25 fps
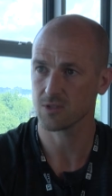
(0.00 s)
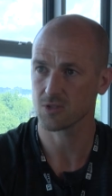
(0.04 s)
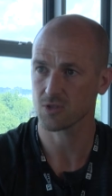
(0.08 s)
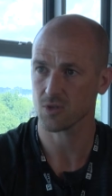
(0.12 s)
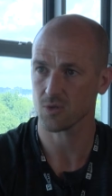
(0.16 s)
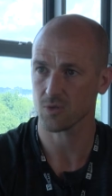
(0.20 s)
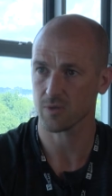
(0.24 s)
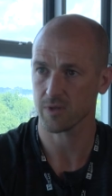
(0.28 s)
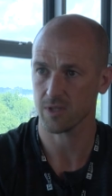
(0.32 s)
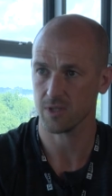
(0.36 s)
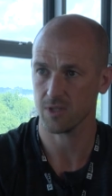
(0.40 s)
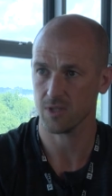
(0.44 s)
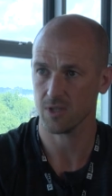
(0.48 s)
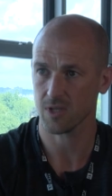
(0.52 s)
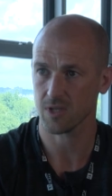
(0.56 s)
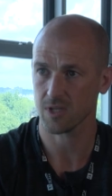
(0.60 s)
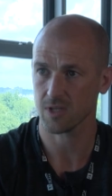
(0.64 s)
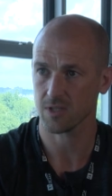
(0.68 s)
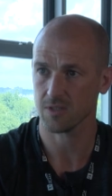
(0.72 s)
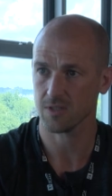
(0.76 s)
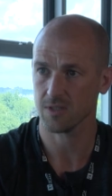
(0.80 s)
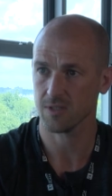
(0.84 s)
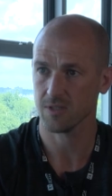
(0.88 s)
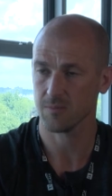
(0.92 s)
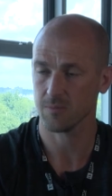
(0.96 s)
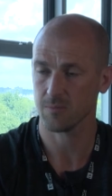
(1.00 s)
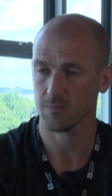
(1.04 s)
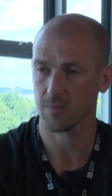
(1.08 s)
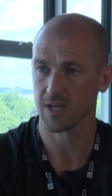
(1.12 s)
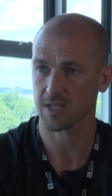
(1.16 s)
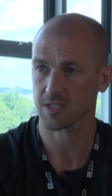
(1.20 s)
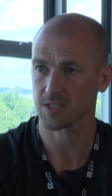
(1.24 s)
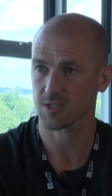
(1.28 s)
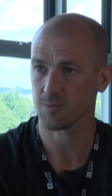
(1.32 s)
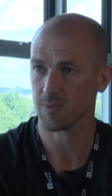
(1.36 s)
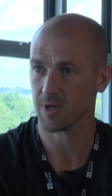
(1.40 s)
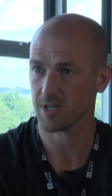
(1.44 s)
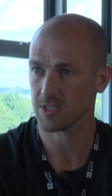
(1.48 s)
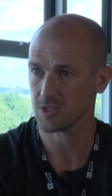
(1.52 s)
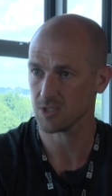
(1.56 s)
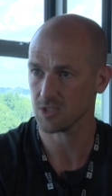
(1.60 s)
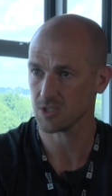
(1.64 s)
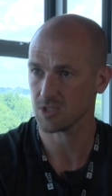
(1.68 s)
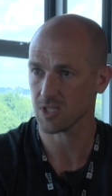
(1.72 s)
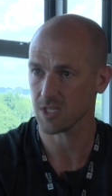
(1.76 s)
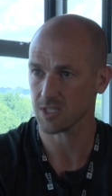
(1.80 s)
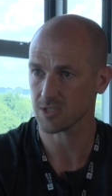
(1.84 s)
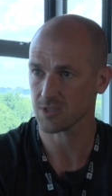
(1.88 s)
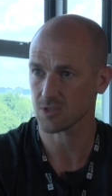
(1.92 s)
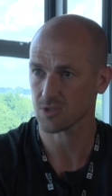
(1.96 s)
so that you can maximise your
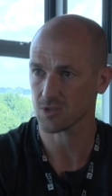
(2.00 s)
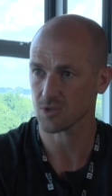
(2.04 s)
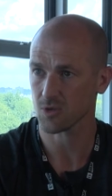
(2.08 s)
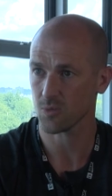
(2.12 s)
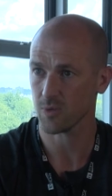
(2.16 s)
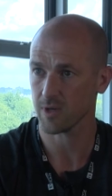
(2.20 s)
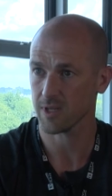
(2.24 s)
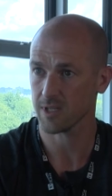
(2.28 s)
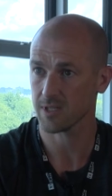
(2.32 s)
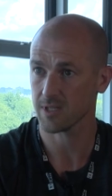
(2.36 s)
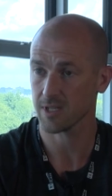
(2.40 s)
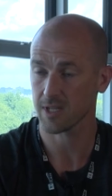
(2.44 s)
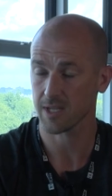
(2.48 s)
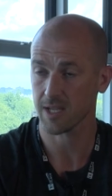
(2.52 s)
chances of winning